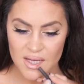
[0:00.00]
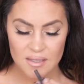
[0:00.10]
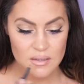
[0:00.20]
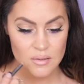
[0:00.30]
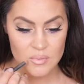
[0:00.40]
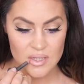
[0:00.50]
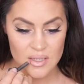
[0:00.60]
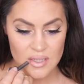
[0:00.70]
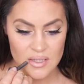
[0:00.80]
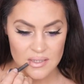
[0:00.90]
So I'm just
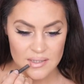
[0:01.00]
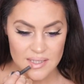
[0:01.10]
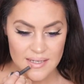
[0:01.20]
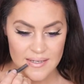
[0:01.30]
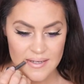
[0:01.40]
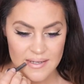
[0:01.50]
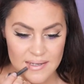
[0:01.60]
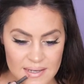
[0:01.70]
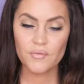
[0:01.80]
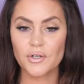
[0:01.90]
going to do that.
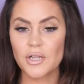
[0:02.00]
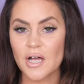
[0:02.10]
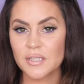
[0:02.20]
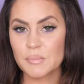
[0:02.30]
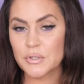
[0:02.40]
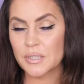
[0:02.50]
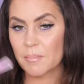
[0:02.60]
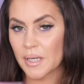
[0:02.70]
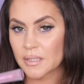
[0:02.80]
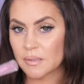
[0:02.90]
For gloss, I'm using
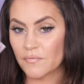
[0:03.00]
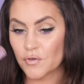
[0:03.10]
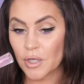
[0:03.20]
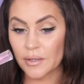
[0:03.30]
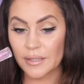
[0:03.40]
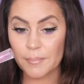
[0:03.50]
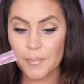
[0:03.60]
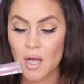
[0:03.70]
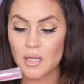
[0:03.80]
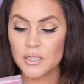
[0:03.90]
Buxom Full On Lip
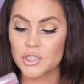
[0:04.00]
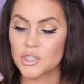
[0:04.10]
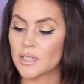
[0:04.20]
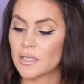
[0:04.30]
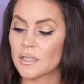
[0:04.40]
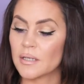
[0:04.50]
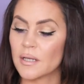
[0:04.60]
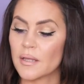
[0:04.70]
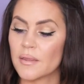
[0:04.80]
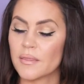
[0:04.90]
Polish in
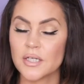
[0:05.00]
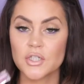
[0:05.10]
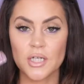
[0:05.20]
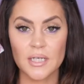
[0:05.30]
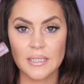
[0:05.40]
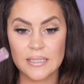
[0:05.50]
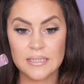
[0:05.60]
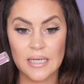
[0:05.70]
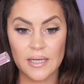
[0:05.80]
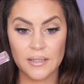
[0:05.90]
the shade
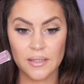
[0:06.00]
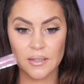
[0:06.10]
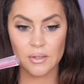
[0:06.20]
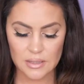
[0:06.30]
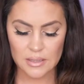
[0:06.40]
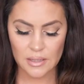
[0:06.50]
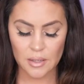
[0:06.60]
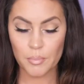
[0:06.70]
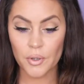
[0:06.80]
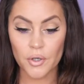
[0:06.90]
Dani. This is like
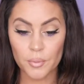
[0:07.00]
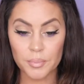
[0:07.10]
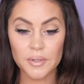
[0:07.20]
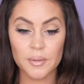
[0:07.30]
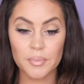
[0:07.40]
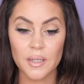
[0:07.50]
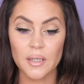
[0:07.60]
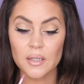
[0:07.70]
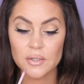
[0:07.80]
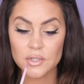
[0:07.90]
a purpley
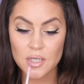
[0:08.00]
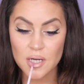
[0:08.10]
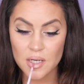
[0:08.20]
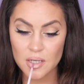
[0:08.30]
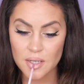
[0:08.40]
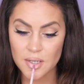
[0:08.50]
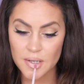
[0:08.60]
pink shade.